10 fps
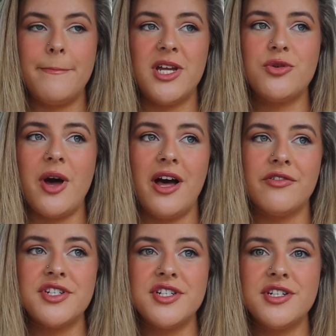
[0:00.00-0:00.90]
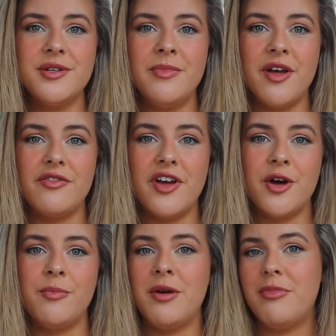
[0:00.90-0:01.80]
mental health system
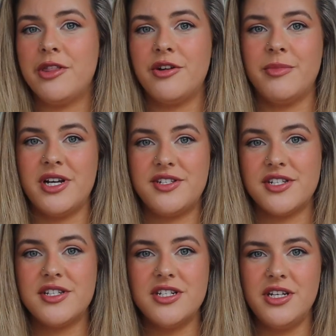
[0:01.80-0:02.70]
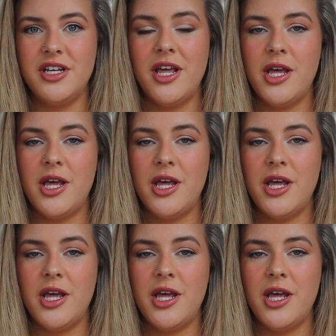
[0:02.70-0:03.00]
failed my brother and my sister,